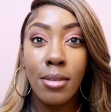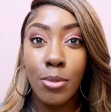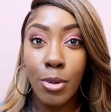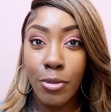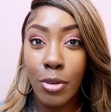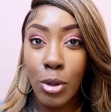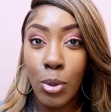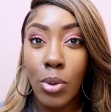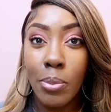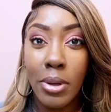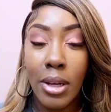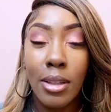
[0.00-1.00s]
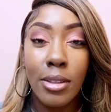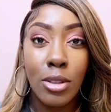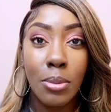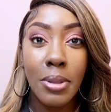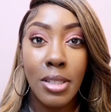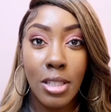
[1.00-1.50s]
review will be a little
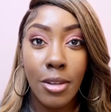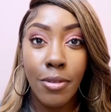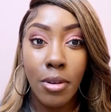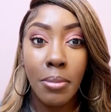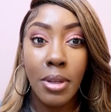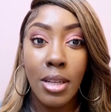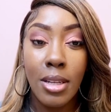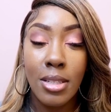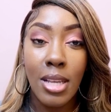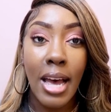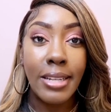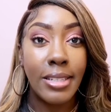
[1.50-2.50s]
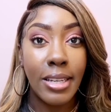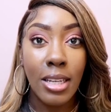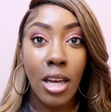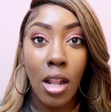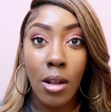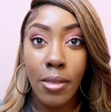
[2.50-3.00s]
bit different because I did
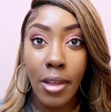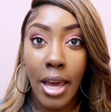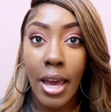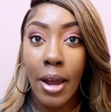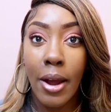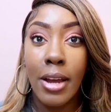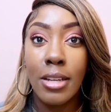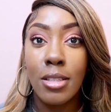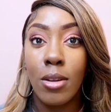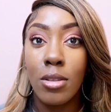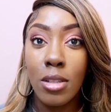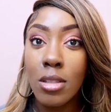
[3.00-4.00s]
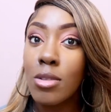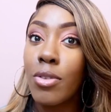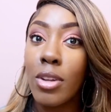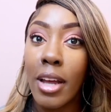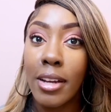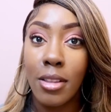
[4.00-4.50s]
color the hair. And so this is
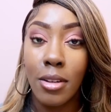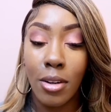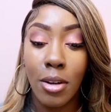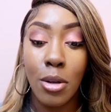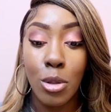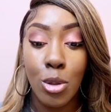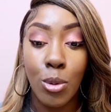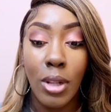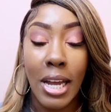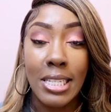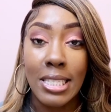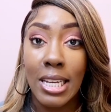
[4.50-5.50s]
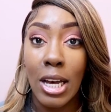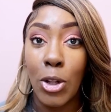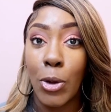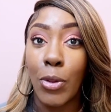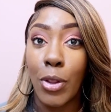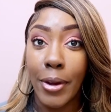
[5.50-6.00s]
for like the girls who like to
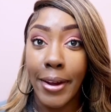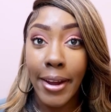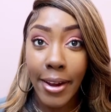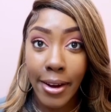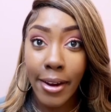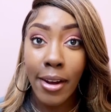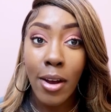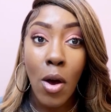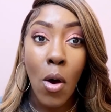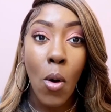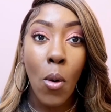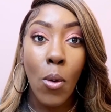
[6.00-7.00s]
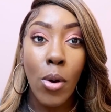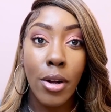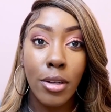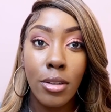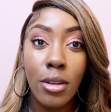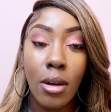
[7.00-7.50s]
color their hair, or
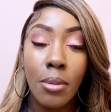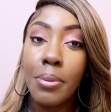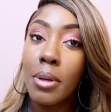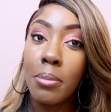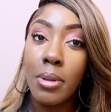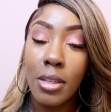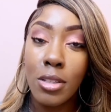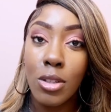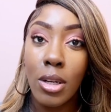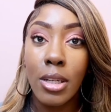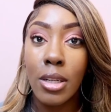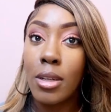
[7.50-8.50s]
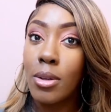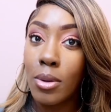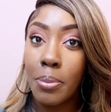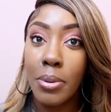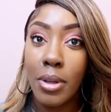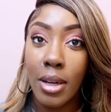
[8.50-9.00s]
you know, put bleach on it or
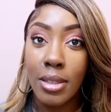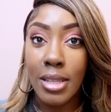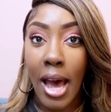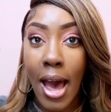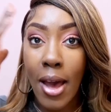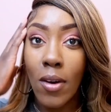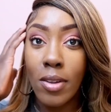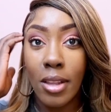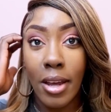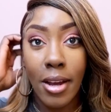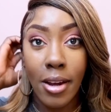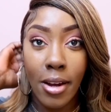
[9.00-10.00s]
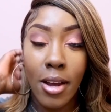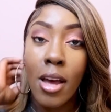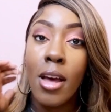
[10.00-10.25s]
put a dye on the hair